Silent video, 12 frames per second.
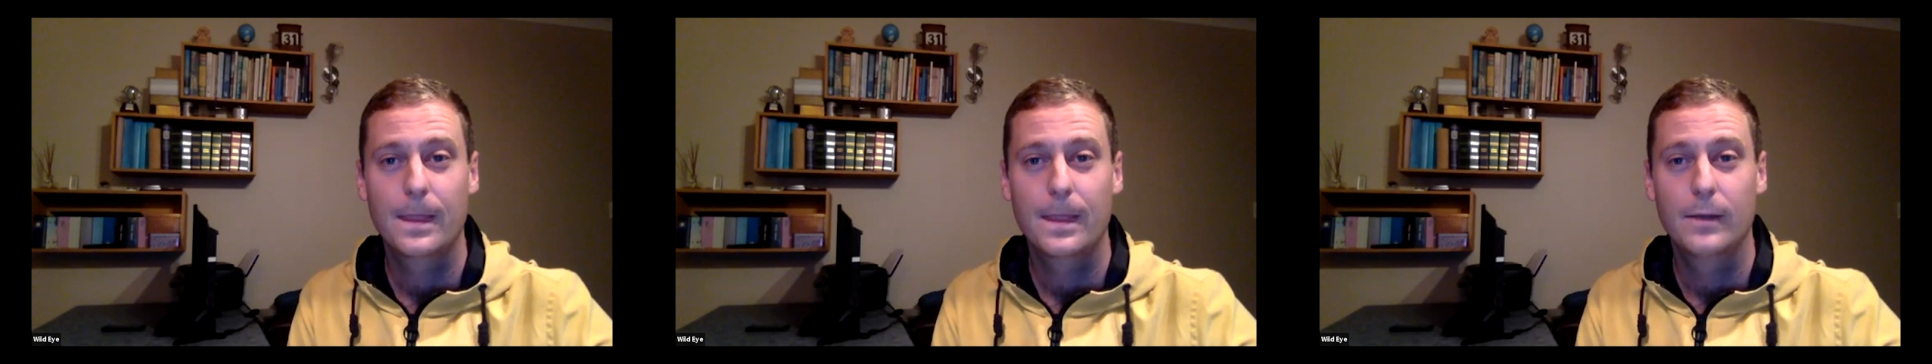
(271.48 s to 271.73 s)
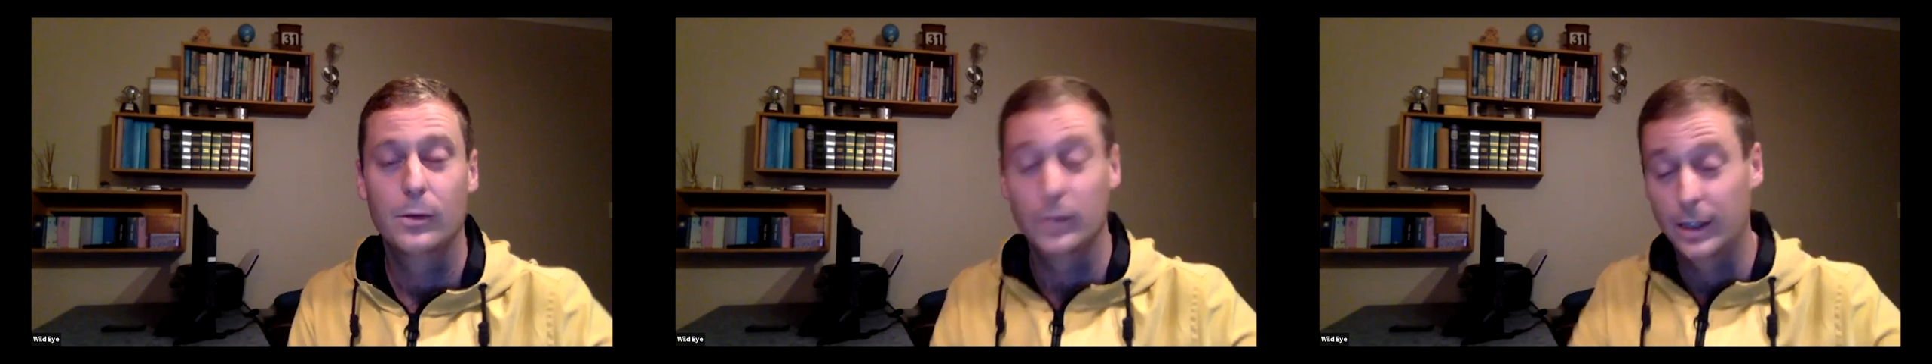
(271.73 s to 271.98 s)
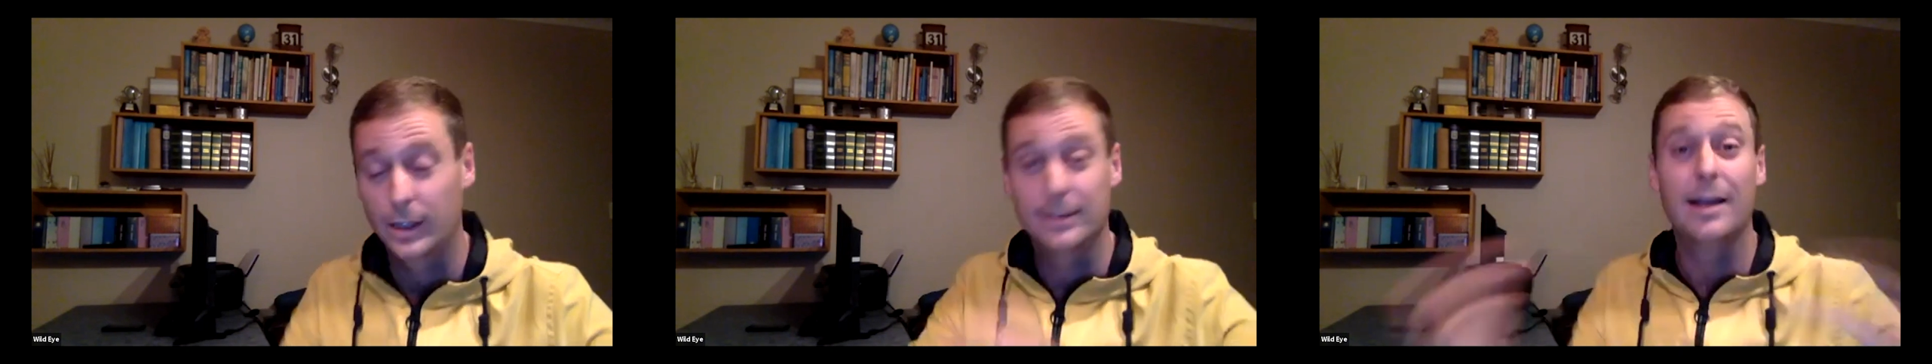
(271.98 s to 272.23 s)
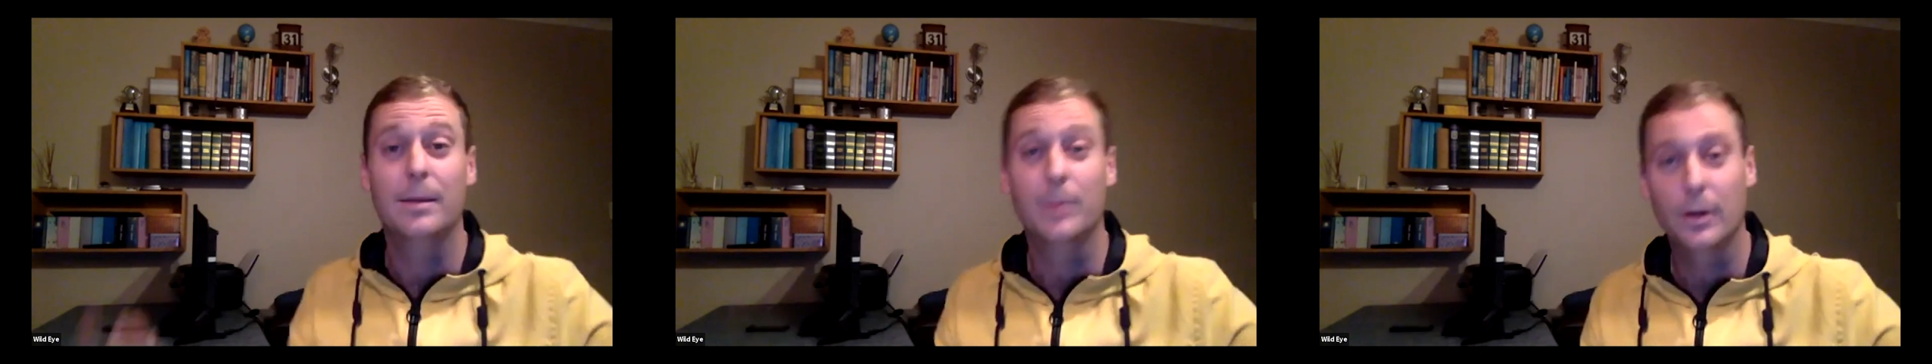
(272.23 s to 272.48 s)
or the
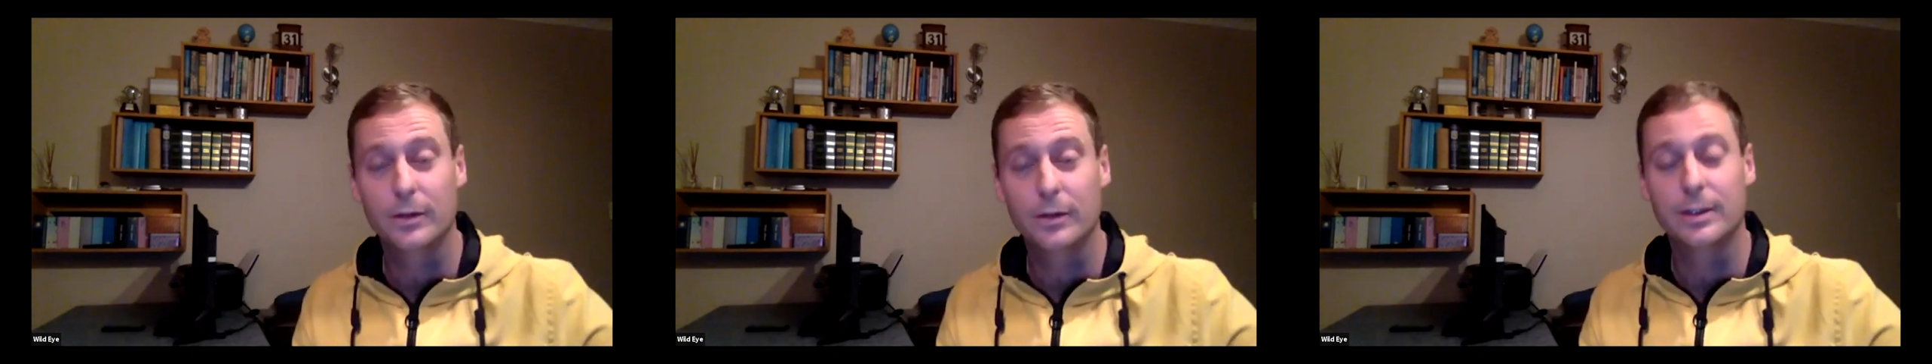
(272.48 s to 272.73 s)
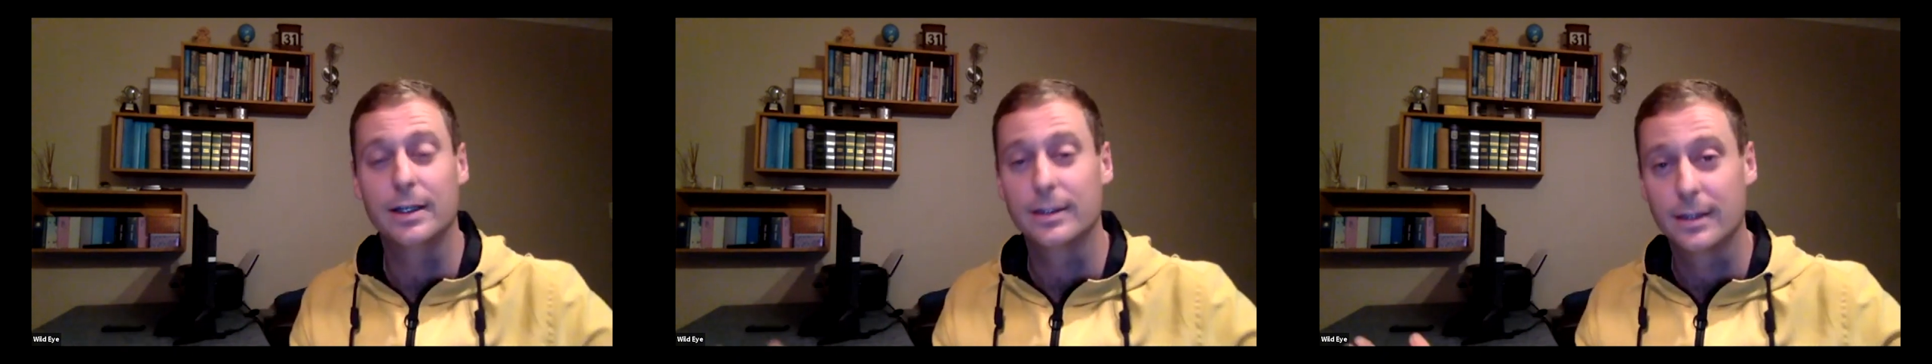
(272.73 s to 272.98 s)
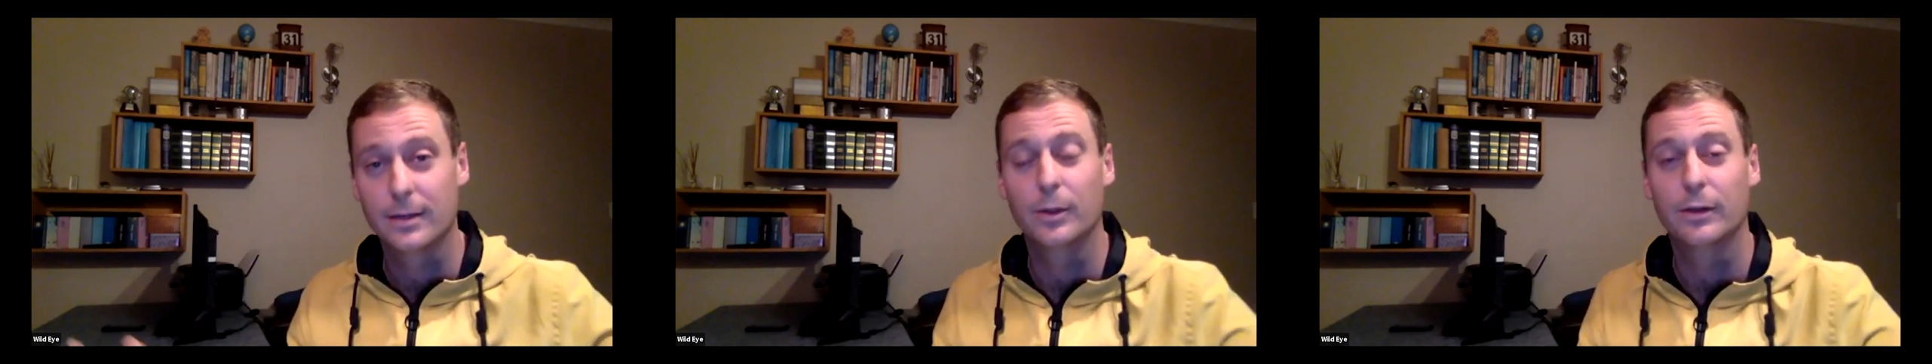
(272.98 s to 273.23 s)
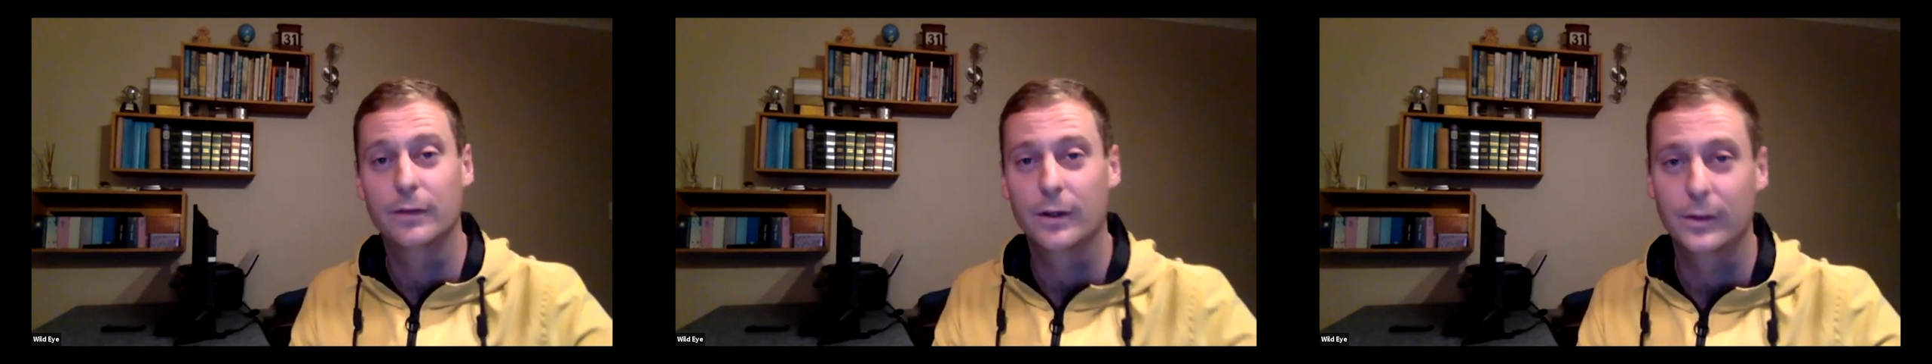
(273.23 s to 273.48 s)
entire process and the
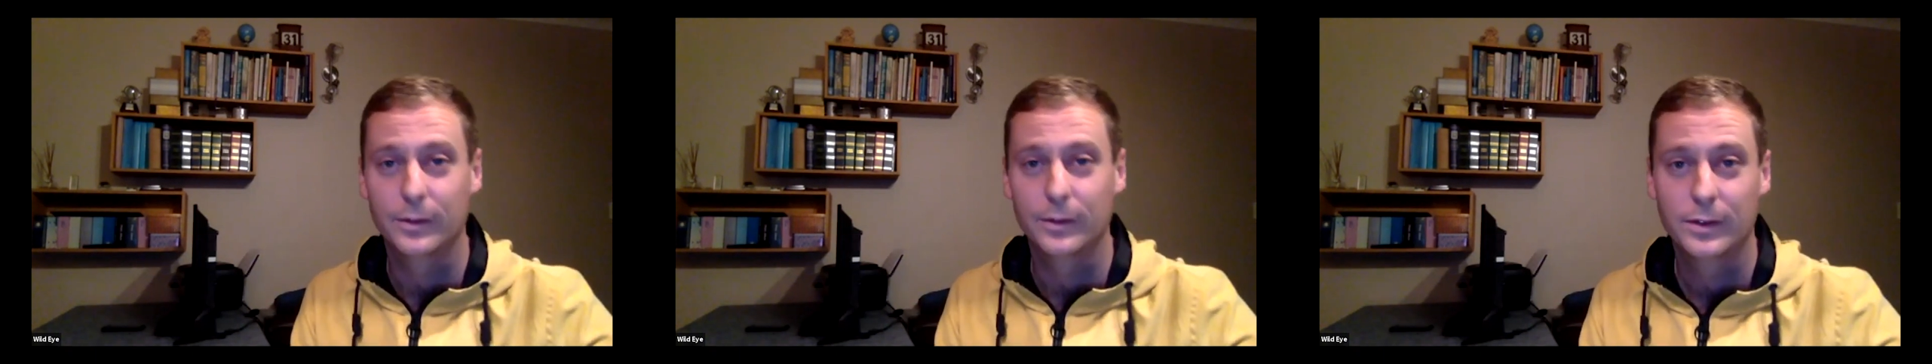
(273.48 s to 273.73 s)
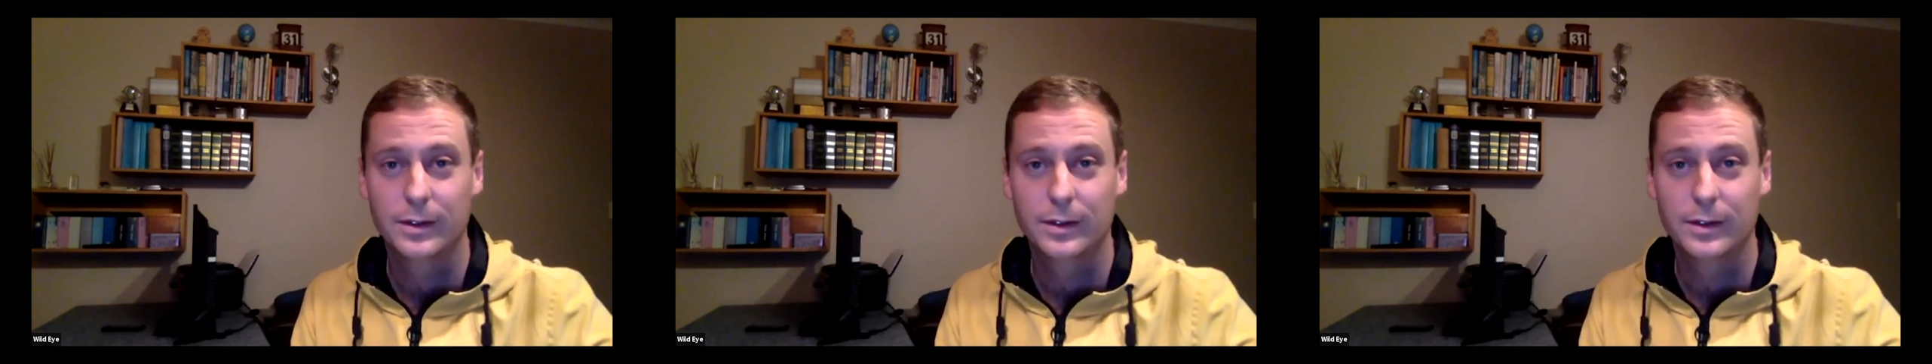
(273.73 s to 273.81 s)
workflow